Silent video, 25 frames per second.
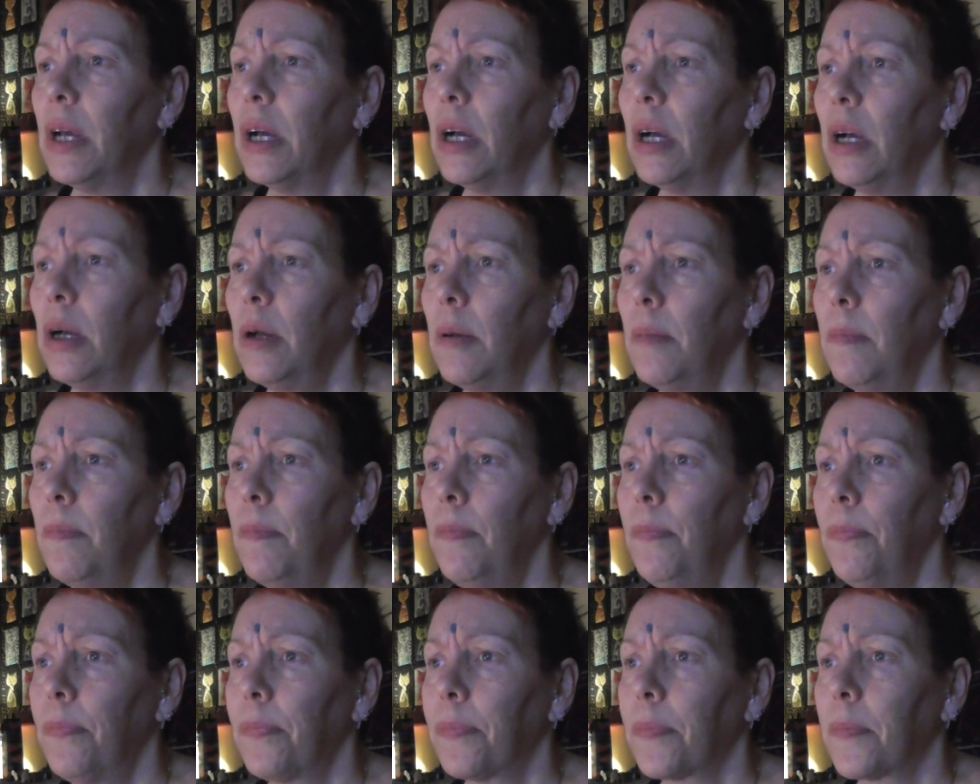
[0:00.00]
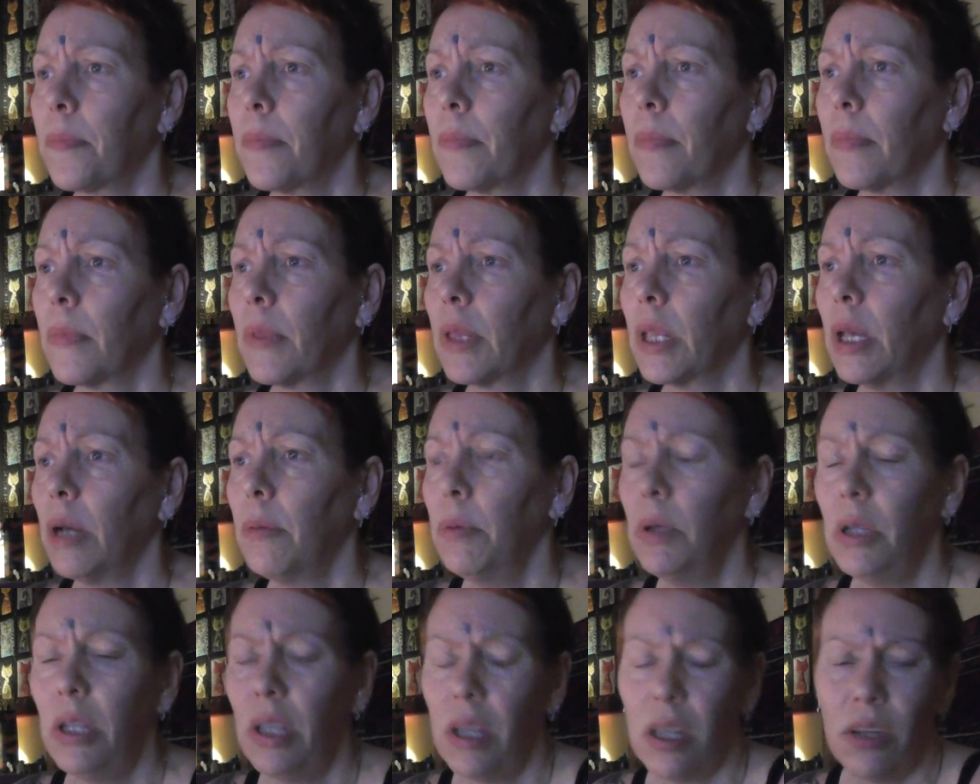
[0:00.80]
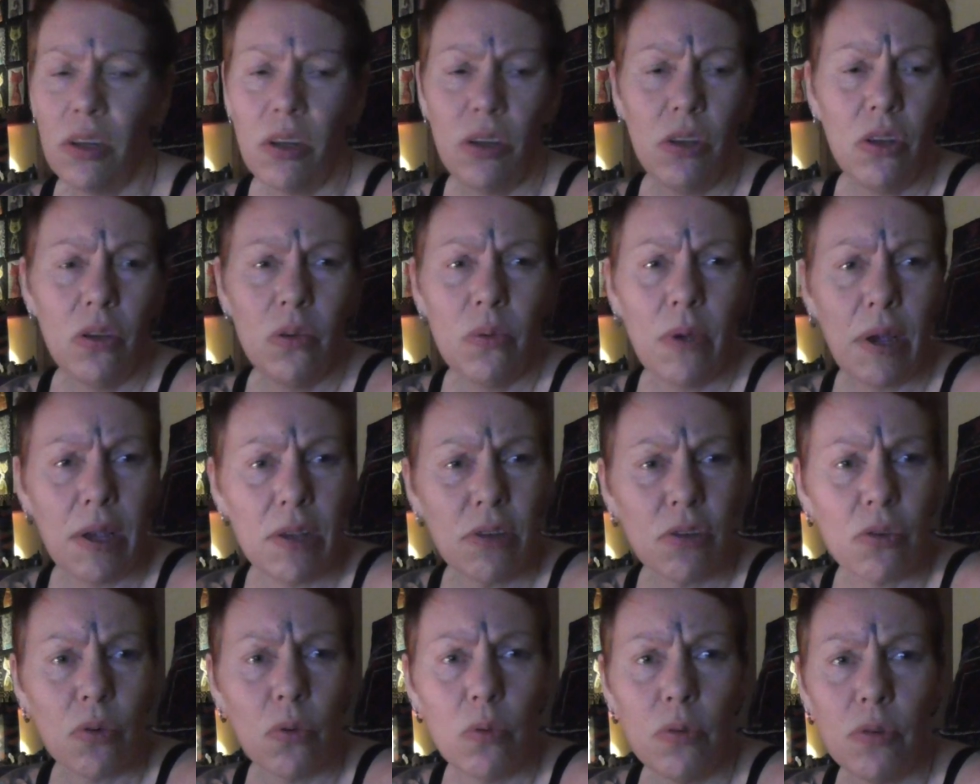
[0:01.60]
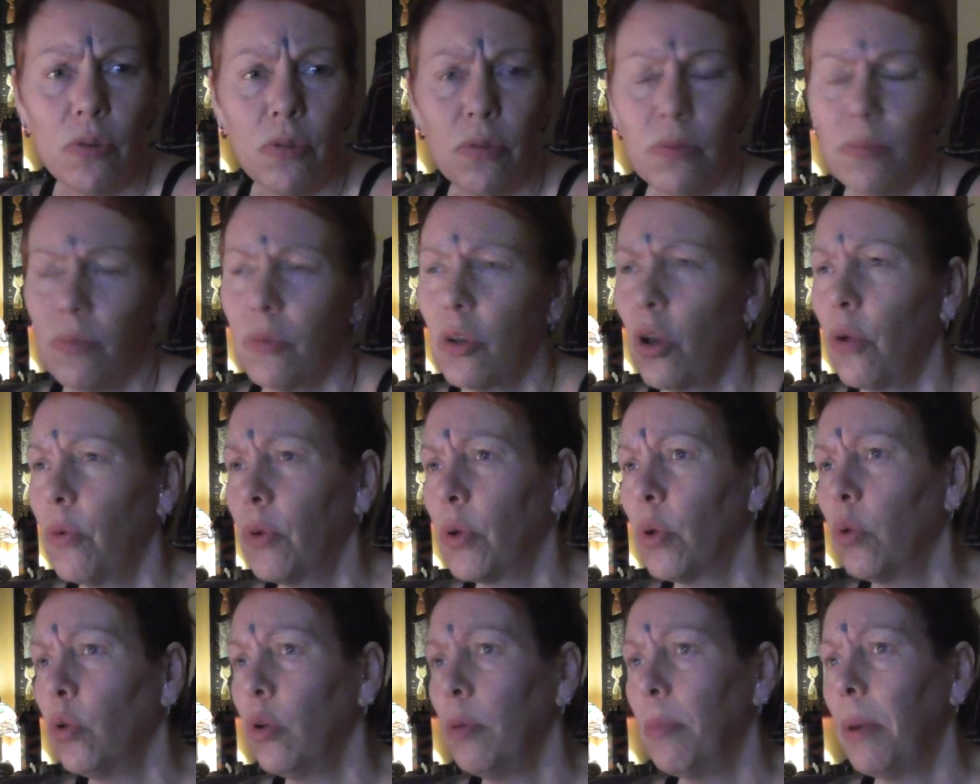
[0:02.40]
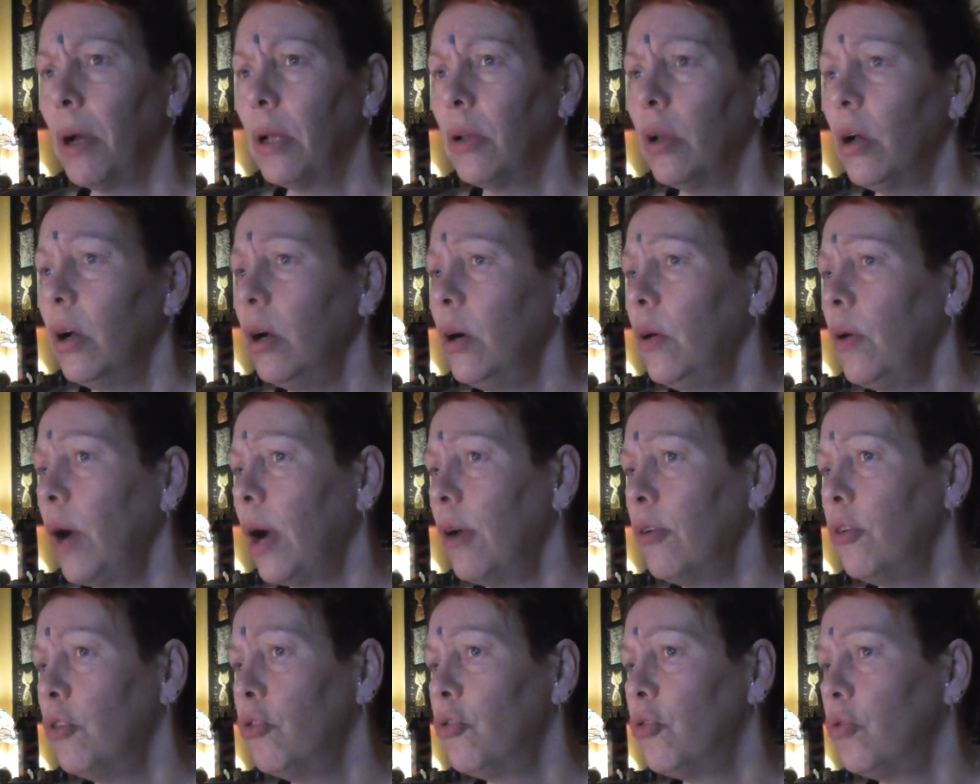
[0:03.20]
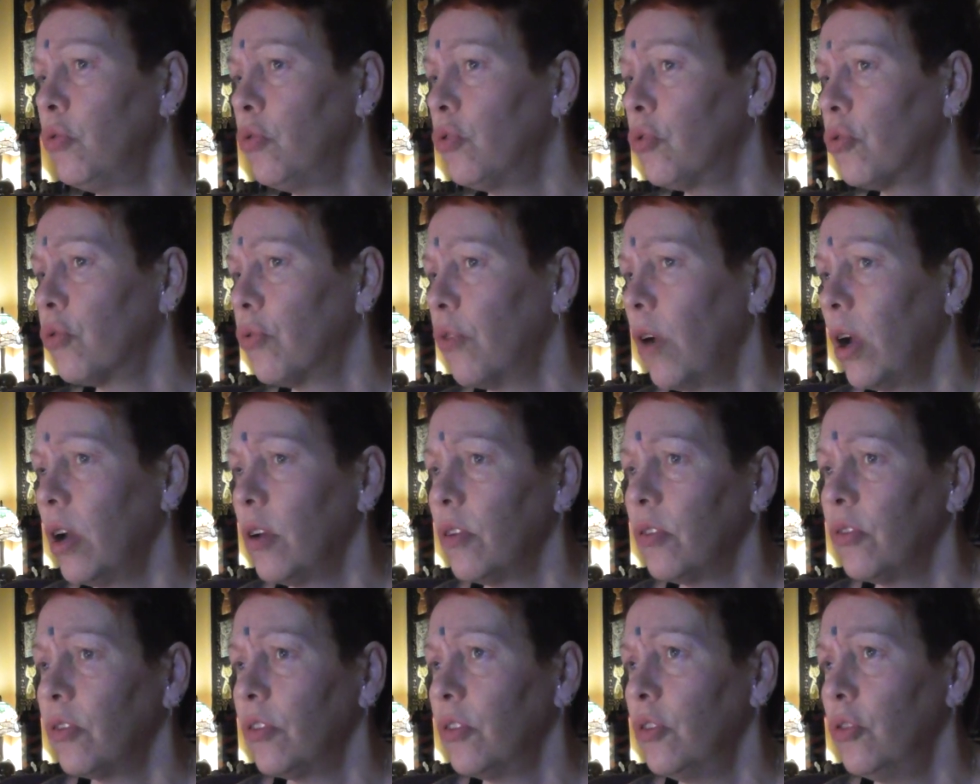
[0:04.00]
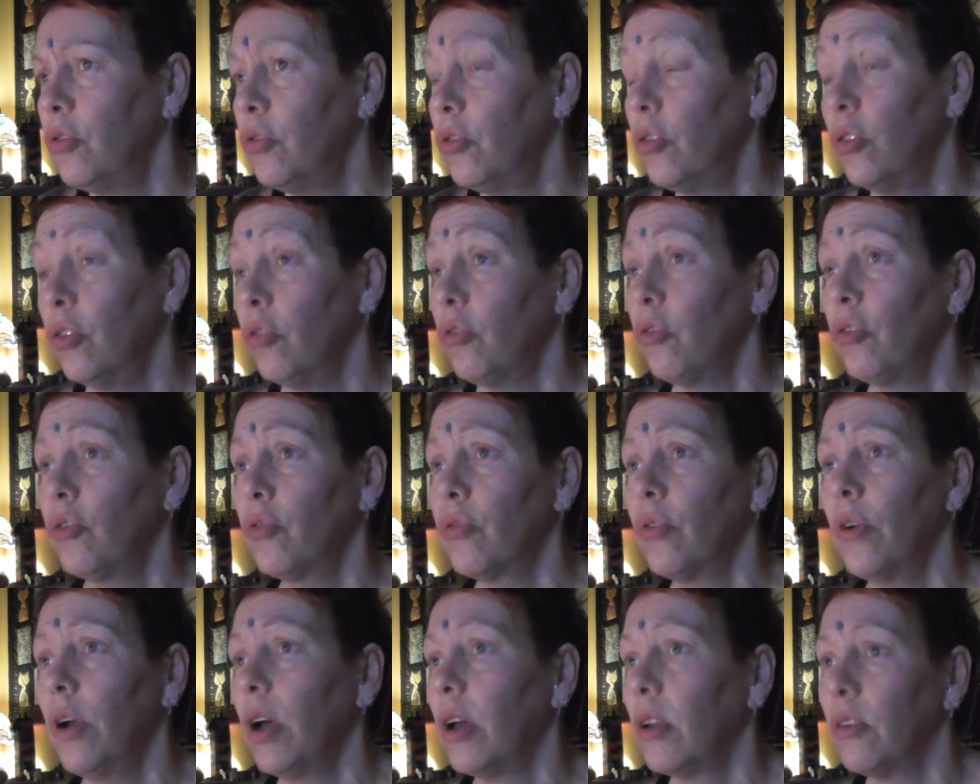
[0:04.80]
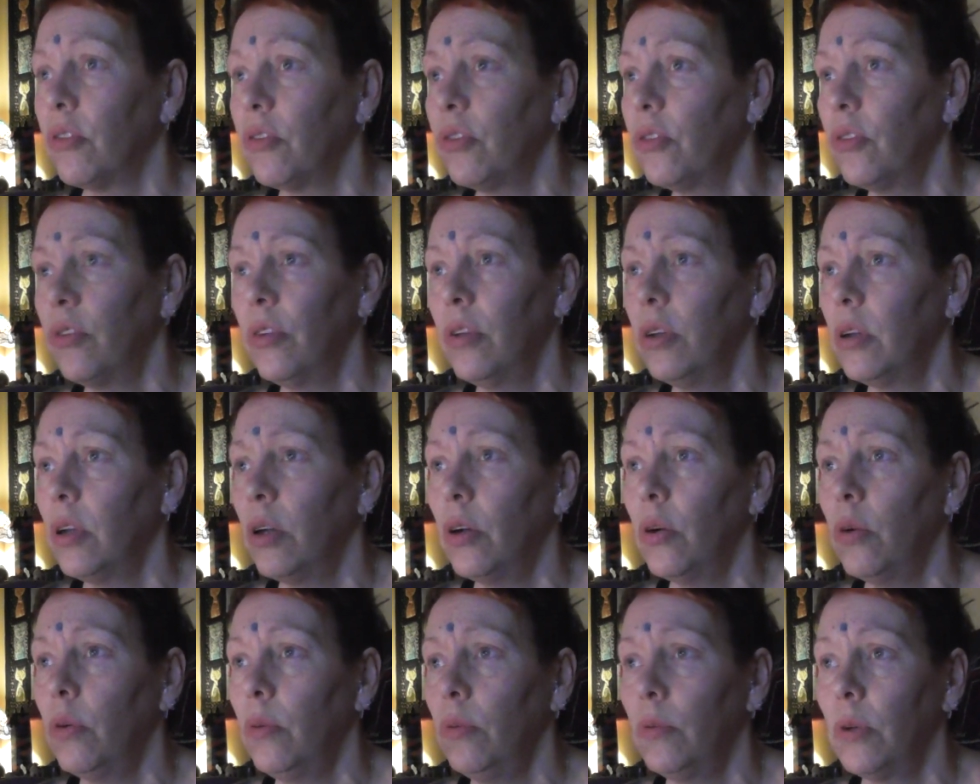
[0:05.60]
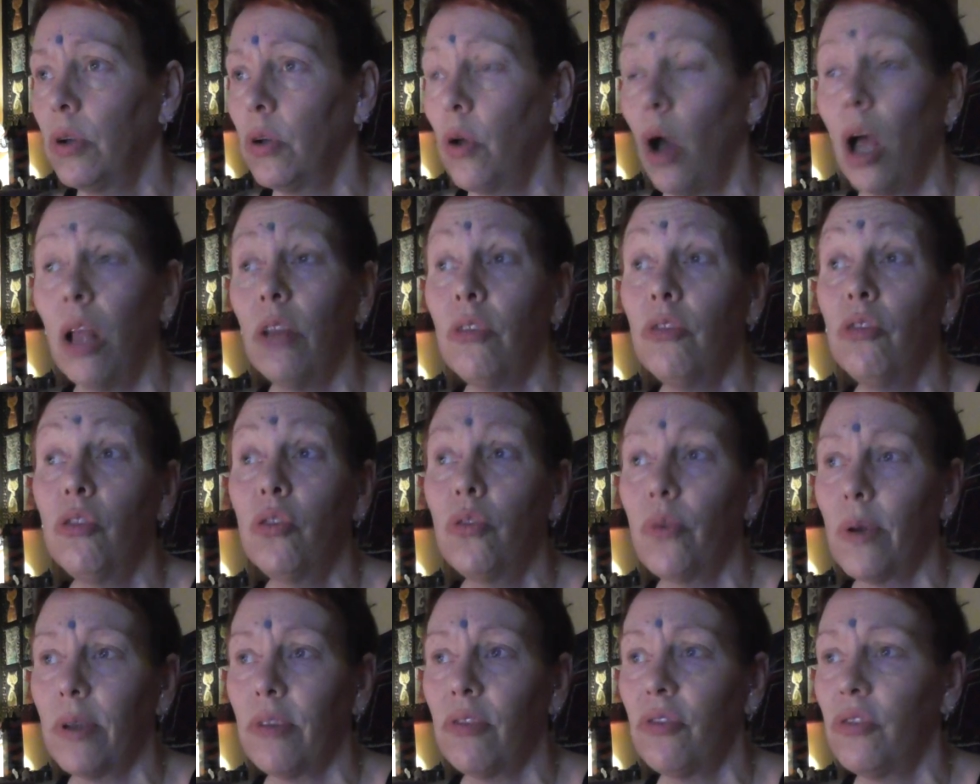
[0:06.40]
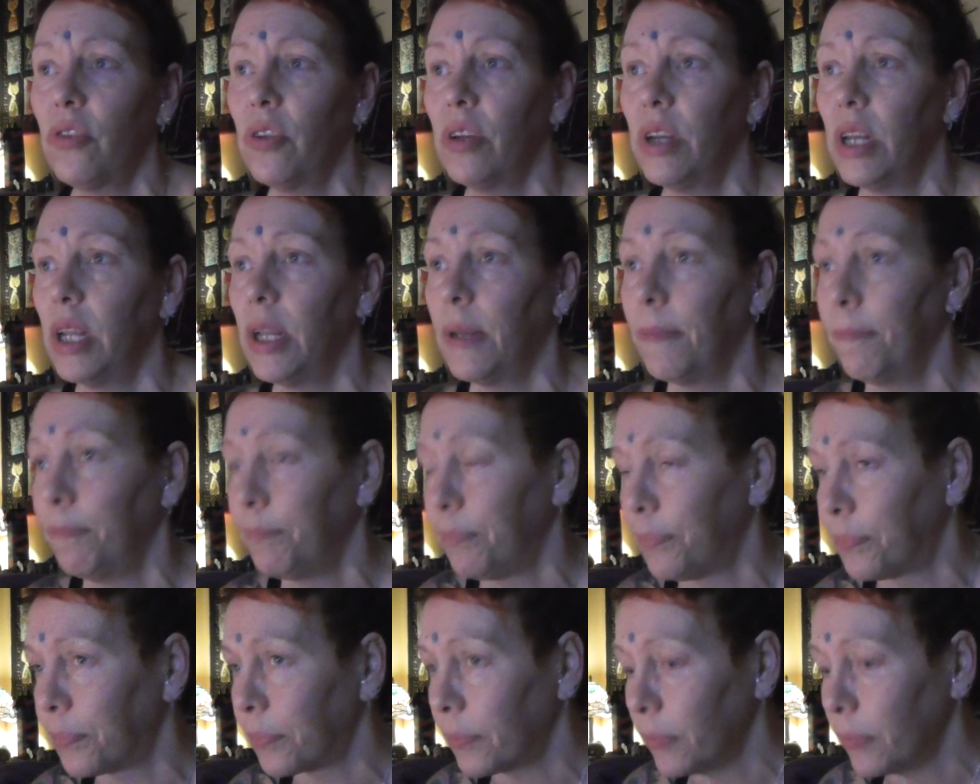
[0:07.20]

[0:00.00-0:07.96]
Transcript: Um, I mean, in the new age, they're always going on about, oh, how you should trust, you should just trust, you know, unquestioning.